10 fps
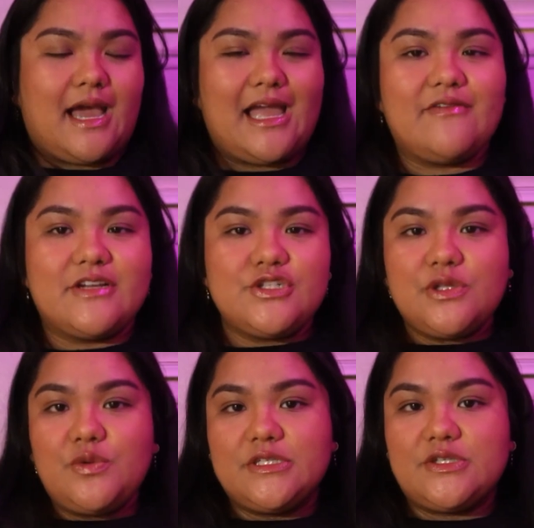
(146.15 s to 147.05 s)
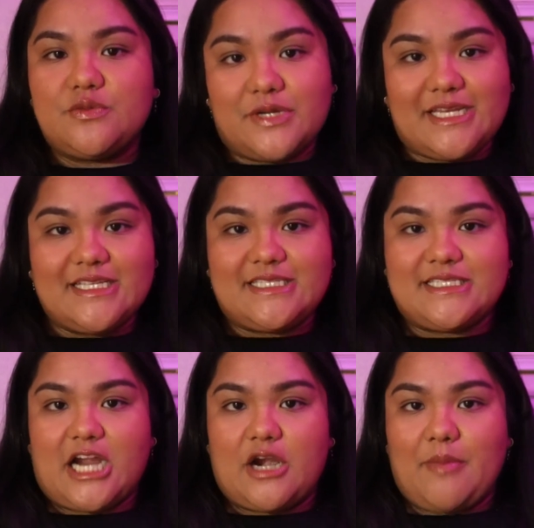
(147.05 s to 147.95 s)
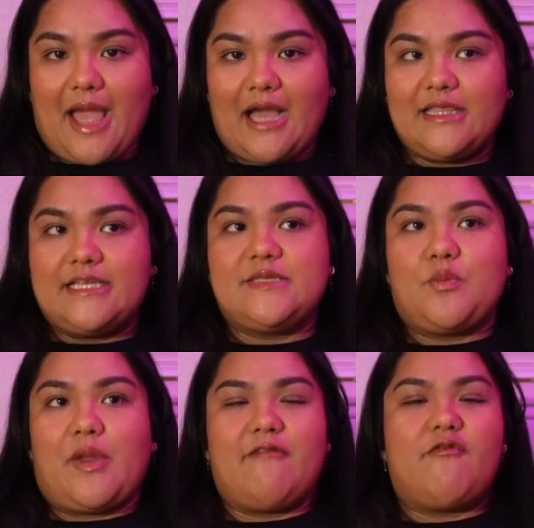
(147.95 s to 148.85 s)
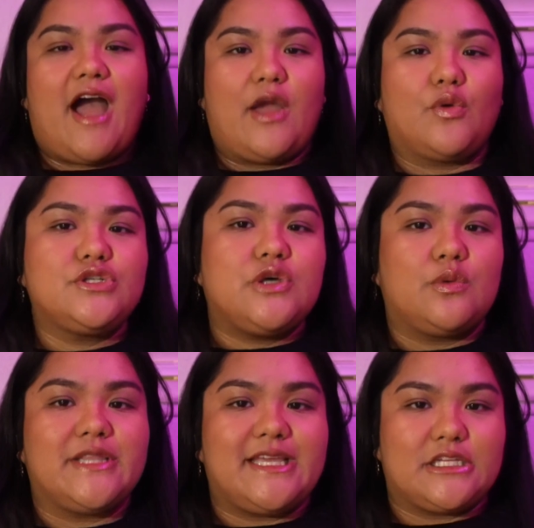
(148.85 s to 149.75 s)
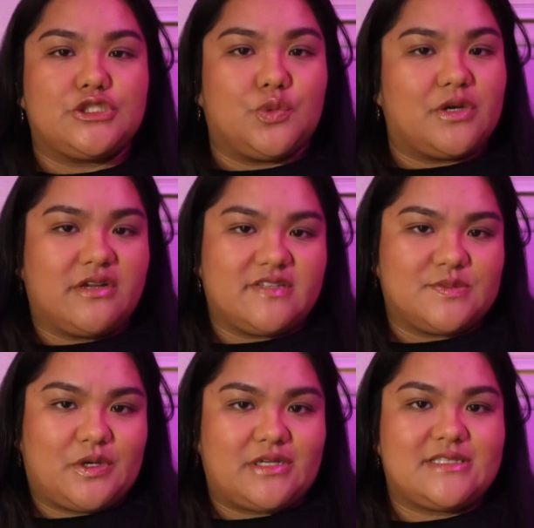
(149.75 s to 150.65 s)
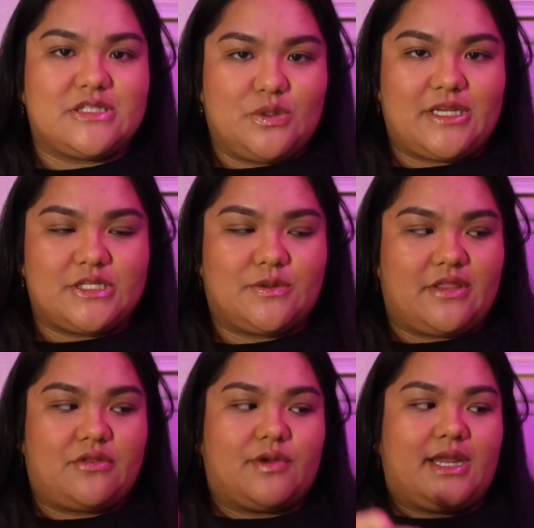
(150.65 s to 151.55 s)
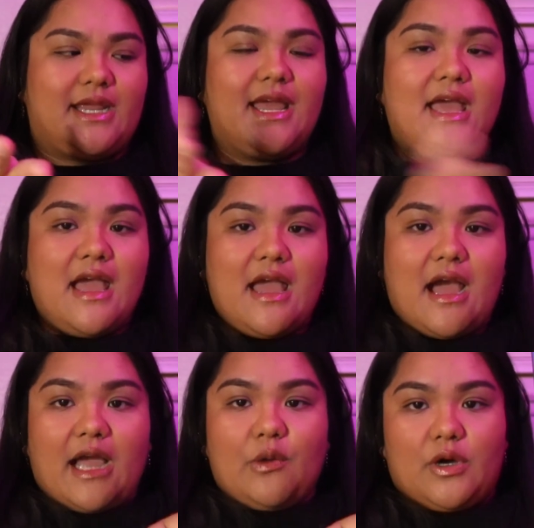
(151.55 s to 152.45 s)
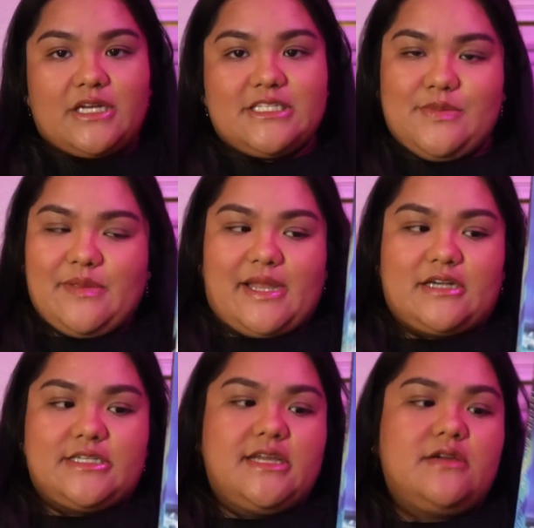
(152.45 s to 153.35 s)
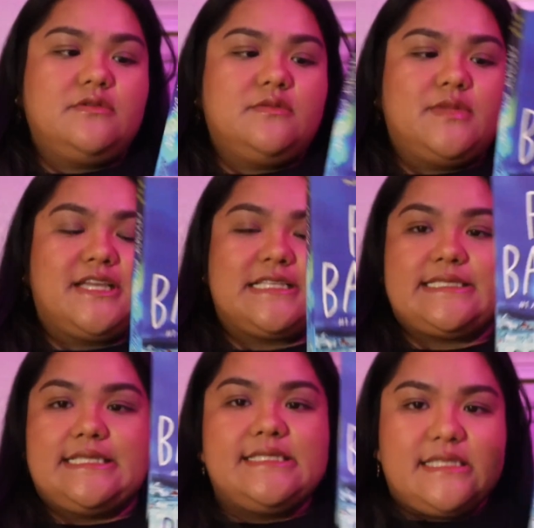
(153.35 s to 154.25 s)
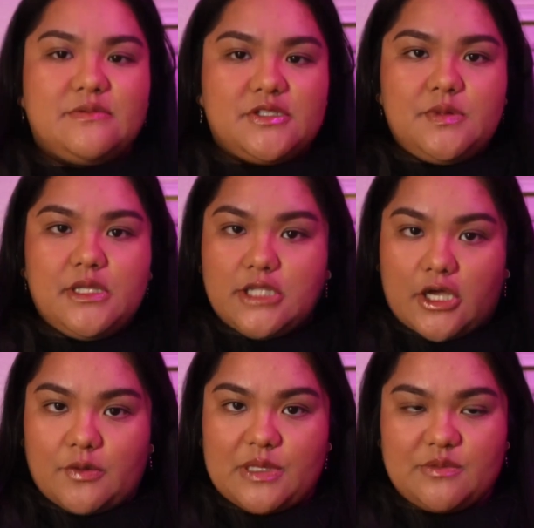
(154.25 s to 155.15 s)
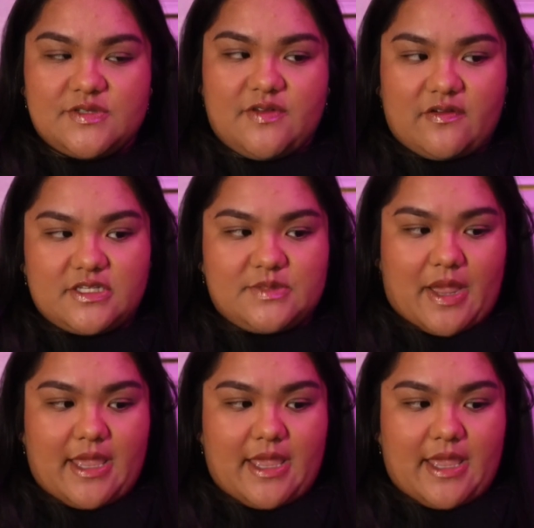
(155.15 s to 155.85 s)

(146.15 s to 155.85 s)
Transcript: I eventually want to read his entire backlist, but if I were to only get to one of his books in 2023, I want it to be Beartown because this seems to be a lot of people's favorites by